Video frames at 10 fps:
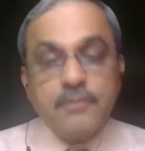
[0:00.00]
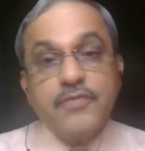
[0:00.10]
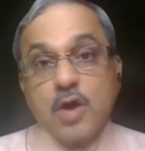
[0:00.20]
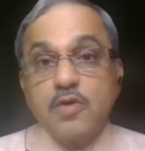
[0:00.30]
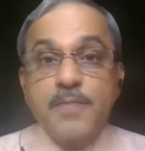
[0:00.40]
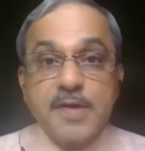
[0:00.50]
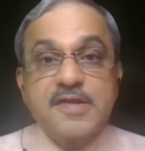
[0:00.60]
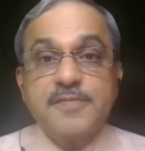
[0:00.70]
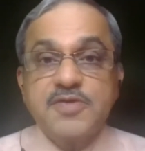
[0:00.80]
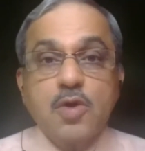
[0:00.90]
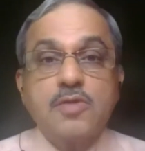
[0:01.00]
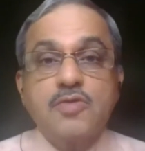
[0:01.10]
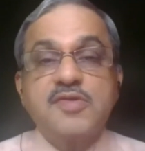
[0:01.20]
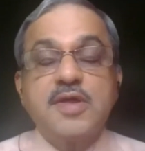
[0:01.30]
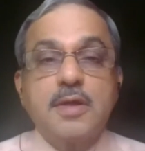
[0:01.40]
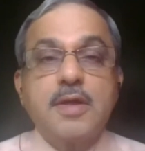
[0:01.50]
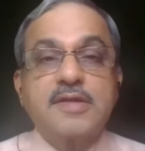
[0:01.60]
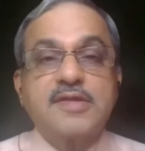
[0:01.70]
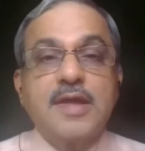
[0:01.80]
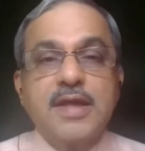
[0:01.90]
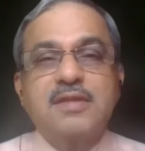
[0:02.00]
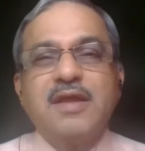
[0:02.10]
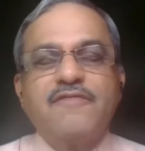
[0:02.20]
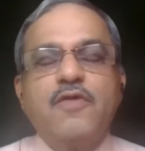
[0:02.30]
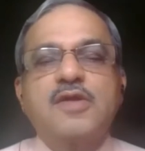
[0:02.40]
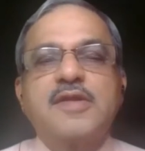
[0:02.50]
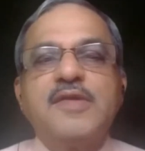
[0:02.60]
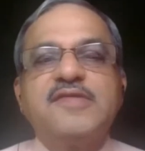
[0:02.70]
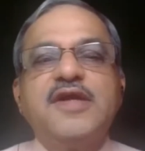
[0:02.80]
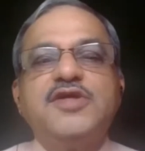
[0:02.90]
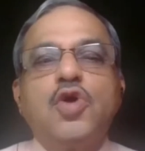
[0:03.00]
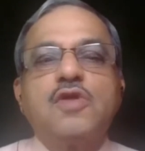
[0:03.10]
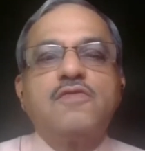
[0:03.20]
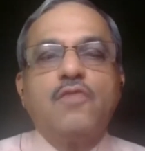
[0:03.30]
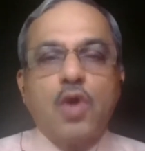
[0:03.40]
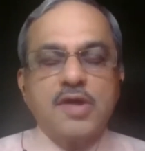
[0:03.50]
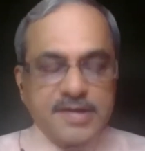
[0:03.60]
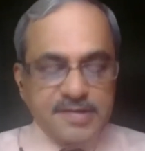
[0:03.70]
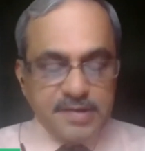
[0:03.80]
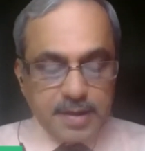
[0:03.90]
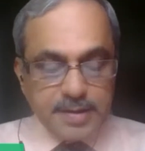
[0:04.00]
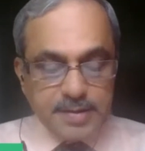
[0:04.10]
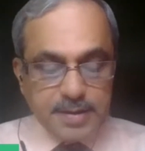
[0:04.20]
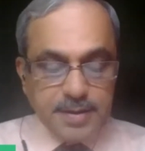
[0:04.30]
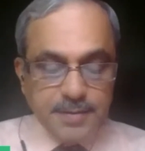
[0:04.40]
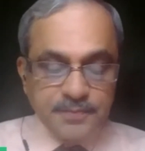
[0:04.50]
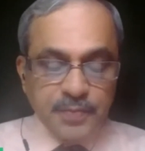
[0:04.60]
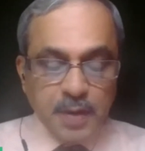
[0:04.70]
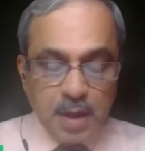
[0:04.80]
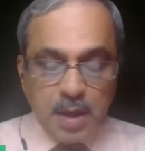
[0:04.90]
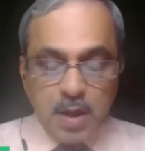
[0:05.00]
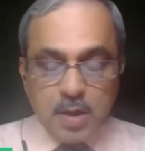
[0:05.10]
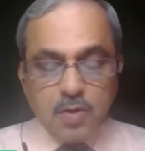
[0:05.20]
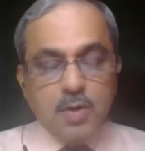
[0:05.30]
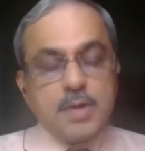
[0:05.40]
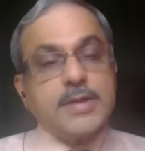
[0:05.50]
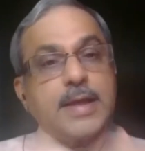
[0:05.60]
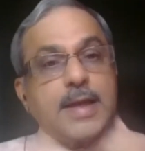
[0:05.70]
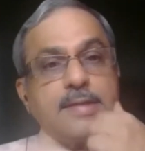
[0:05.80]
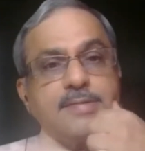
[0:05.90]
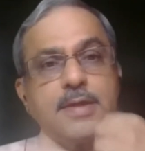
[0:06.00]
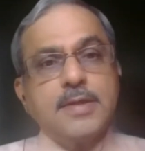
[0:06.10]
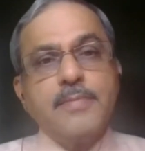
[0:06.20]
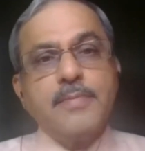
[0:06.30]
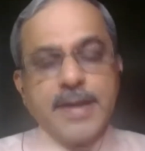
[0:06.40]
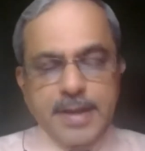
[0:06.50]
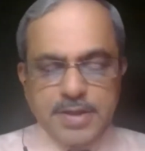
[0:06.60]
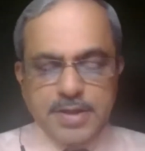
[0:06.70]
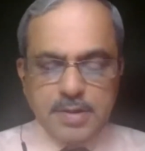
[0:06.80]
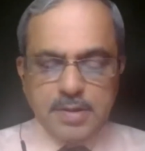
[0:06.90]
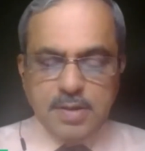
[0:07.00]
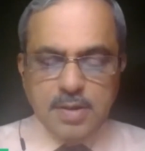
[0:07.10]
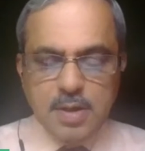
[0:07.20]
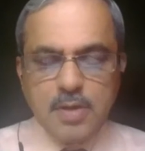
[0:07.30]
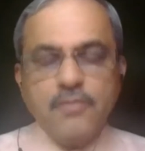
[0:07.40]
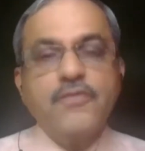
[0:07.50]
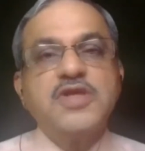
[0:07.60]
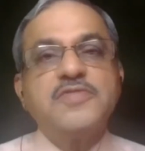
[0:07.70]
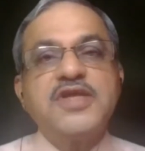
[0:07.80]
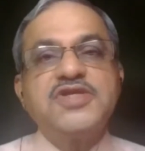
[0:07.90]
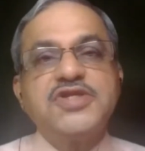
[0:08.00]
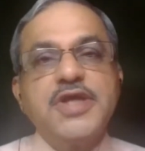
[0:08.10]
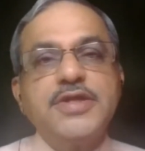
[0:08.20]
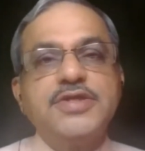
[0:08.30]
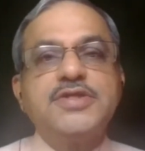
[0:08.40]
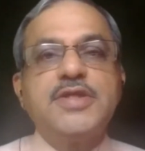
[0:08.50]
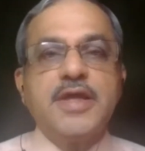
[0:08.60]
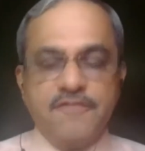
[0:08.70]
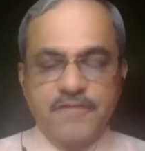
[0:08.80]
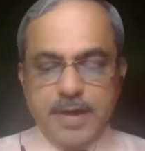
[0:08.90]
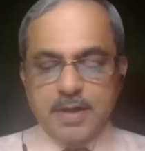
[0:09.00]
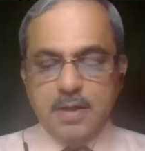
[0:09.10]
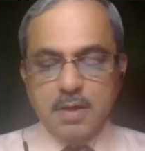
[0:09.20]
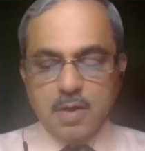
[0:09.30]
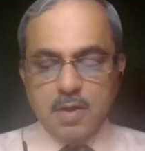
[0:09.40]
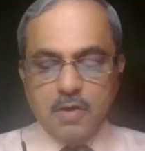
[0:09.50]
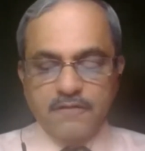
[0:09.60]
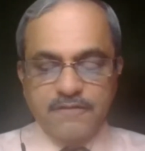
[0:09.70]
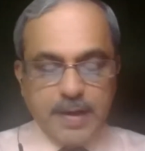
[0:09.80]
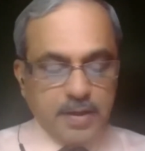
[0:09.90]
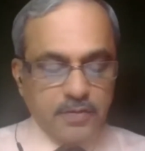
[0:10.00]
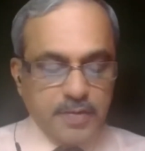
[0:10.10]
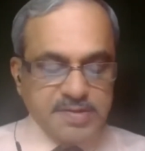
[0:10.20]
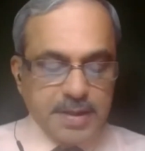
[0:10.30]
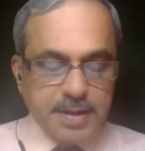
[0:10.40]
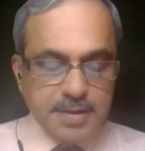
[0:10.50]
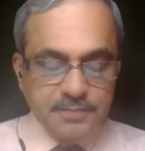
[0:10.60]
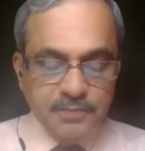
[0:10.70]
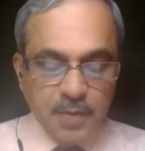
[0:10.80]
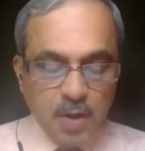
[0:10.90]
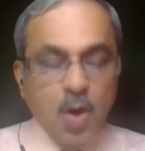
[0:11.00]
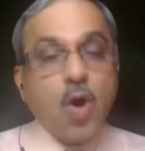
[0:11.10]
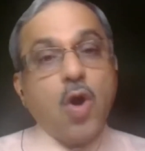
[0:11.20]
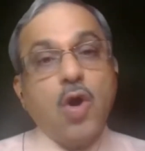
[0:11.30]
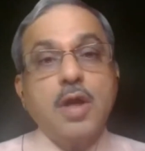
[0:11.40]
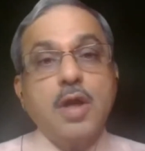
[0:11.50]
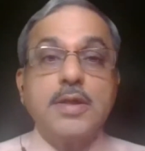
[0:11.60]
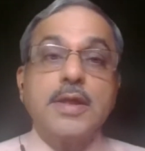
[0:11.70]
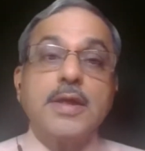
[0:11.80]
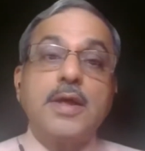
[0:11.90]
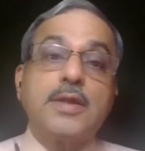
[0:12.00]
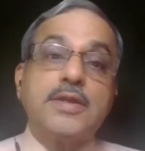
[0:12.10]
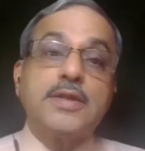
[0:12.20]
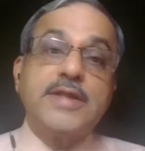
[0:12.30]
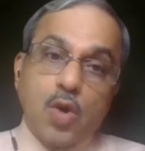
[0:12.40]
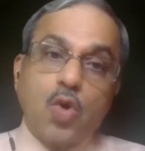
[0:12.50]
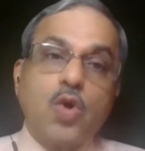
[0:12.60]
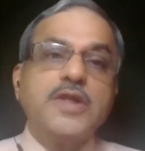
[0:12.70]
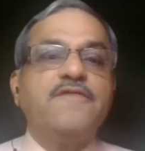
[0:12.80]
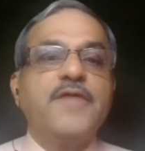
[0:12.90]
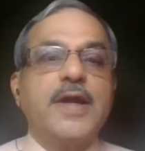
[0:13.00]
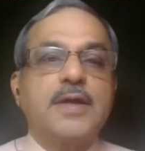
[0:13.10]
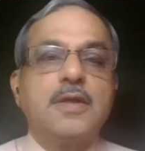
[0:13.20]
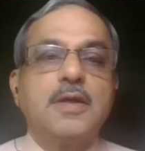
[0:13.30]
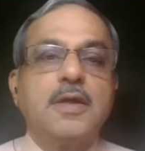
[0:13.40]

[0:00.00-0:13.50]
Without prescription also, certain drugs are like for example, St. John's wort, etc. So there are certain medications which may change the effect of atorvastatin, or their own effect